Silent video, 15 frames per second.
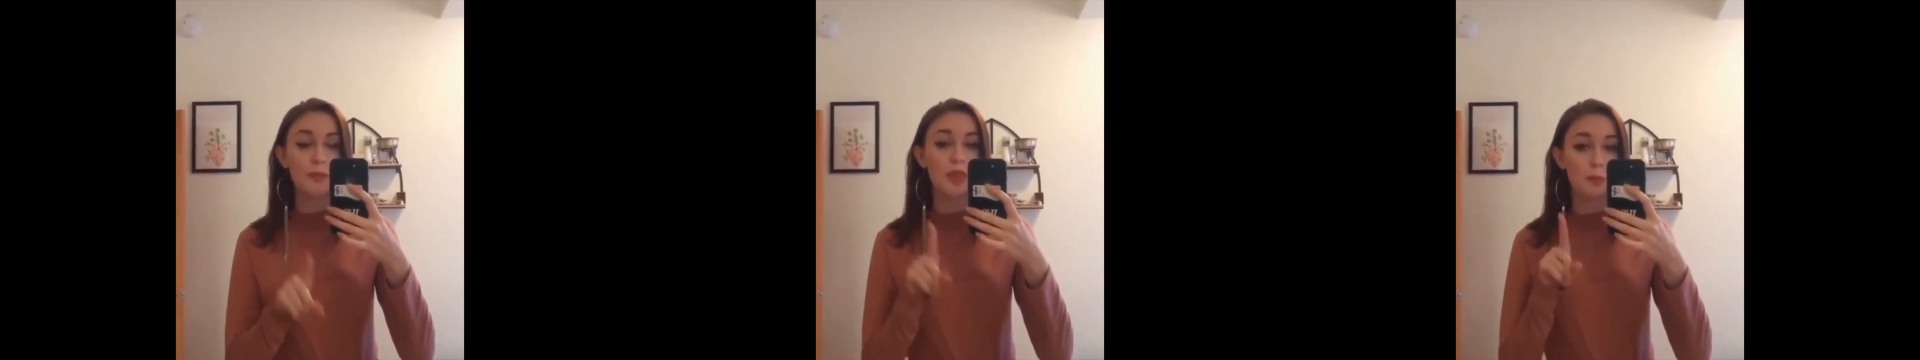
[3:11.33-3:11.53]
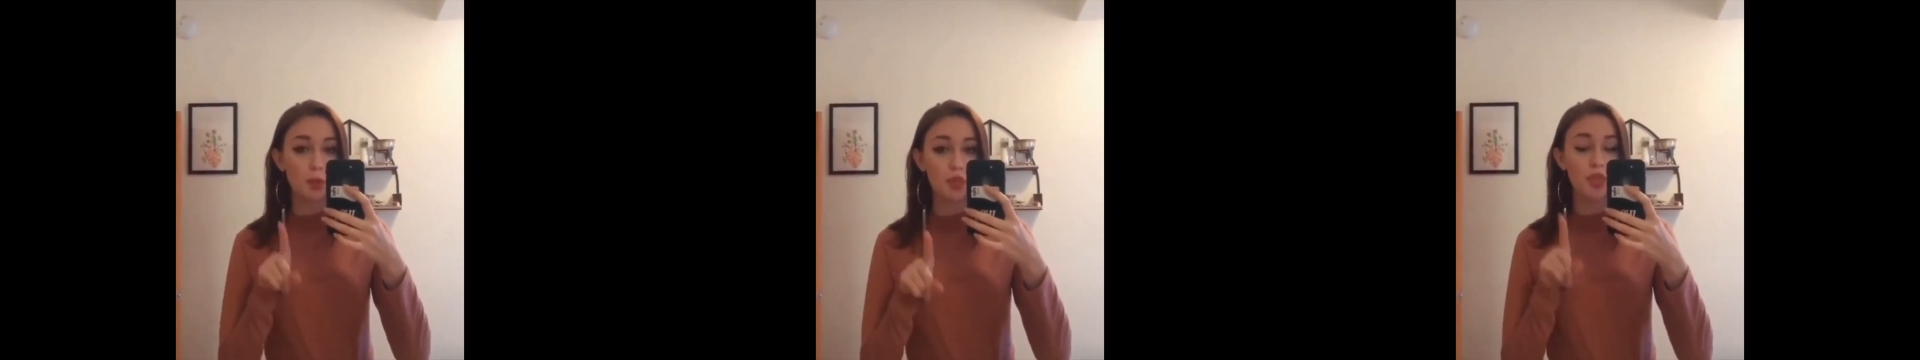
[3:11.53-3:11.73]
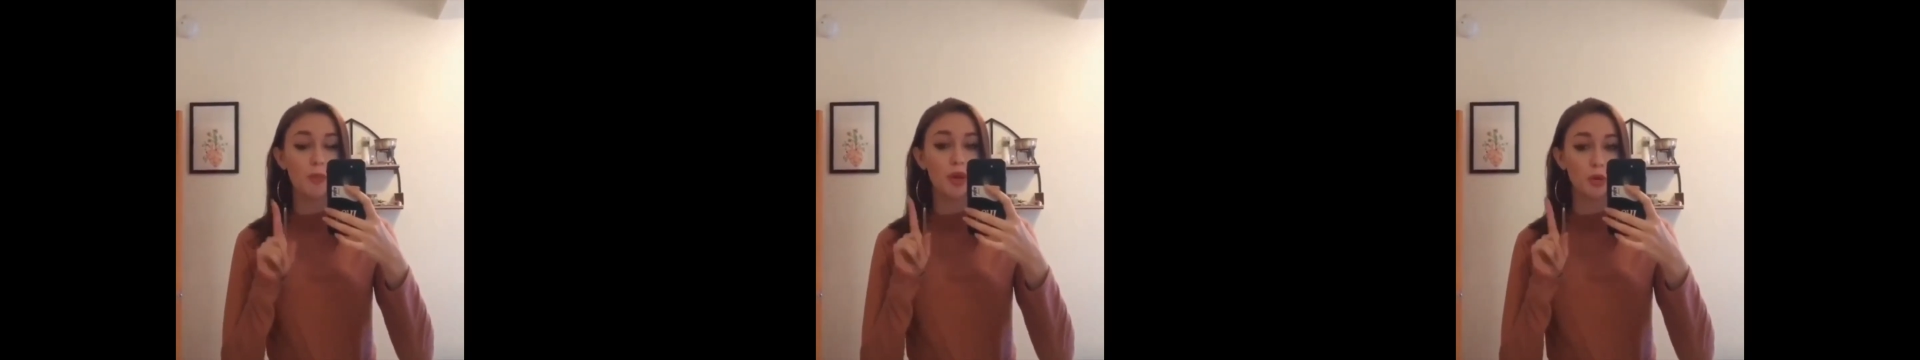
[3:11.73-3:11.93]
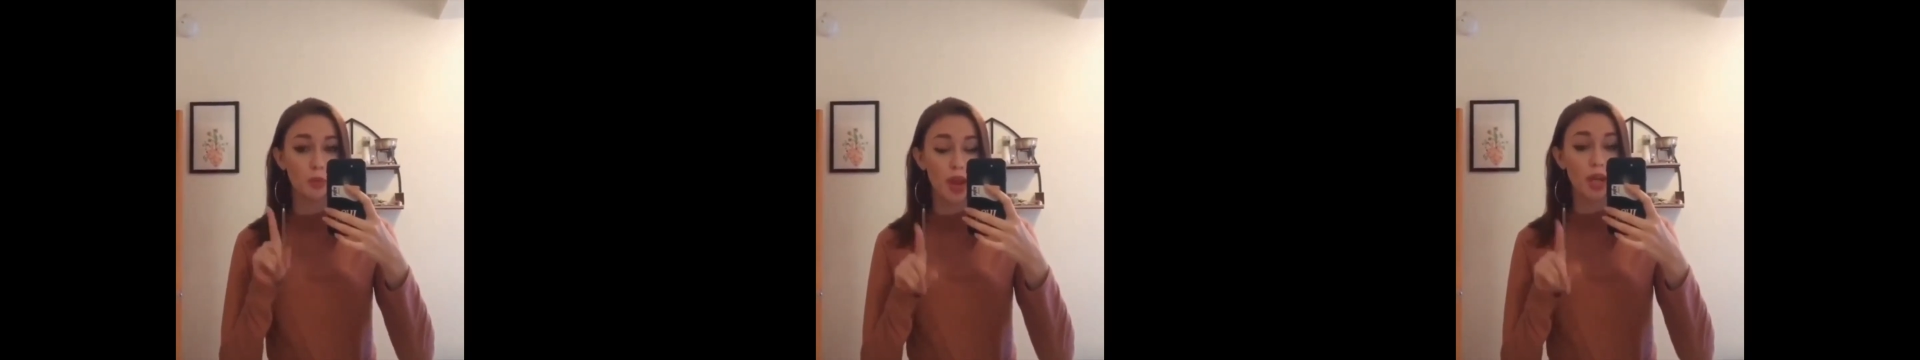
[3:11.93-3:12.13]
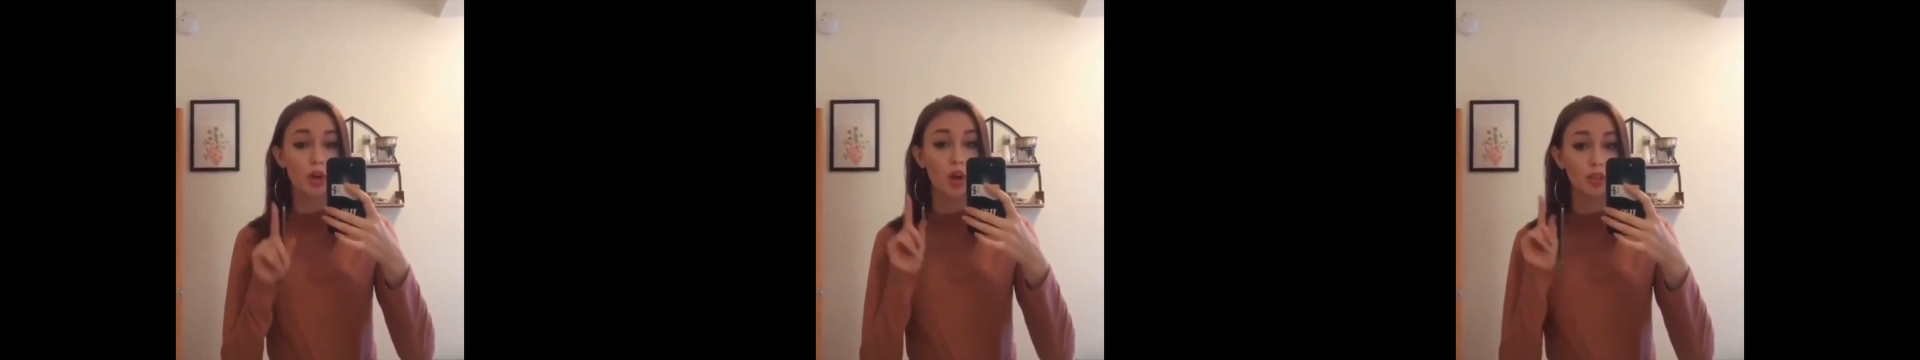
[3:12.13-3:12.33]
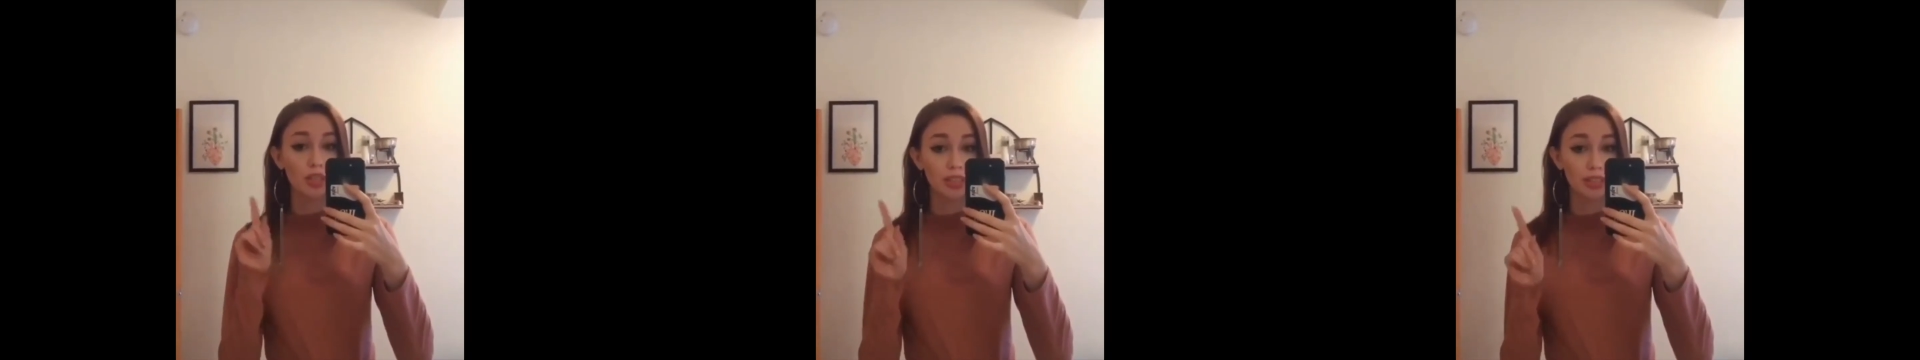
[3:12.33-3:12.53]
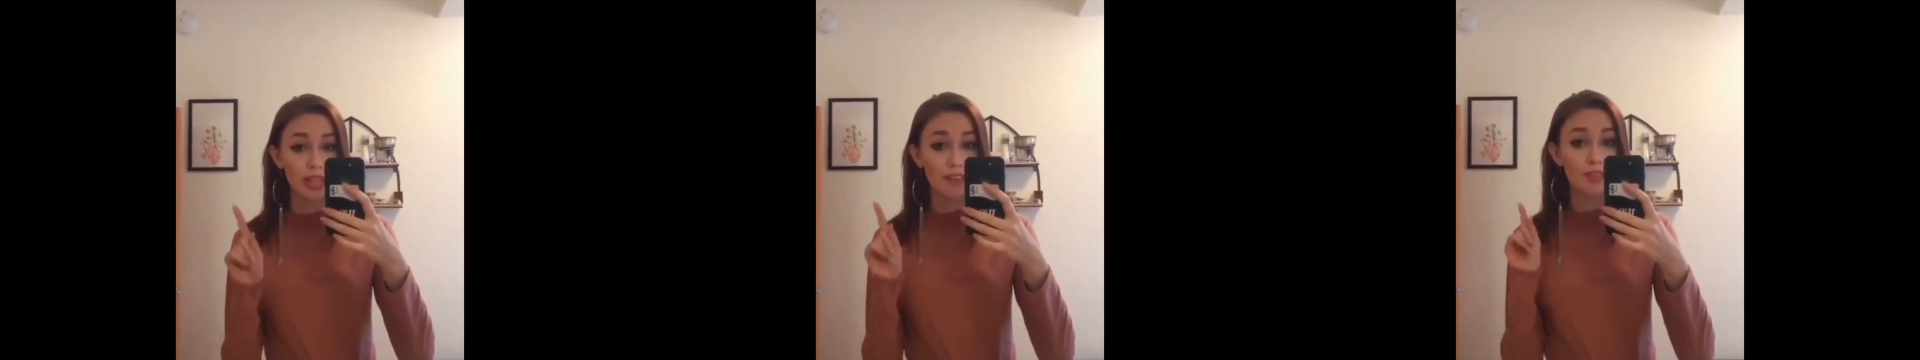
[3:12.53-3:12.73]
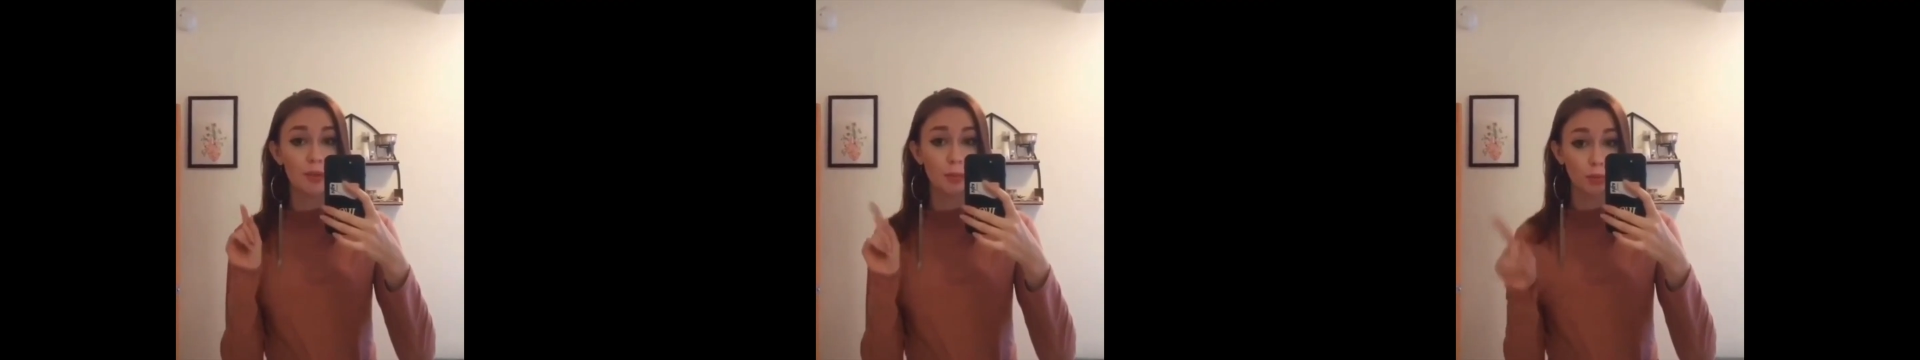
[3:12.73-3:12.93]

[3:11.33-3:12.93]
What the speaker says: and they put them in a rank called 11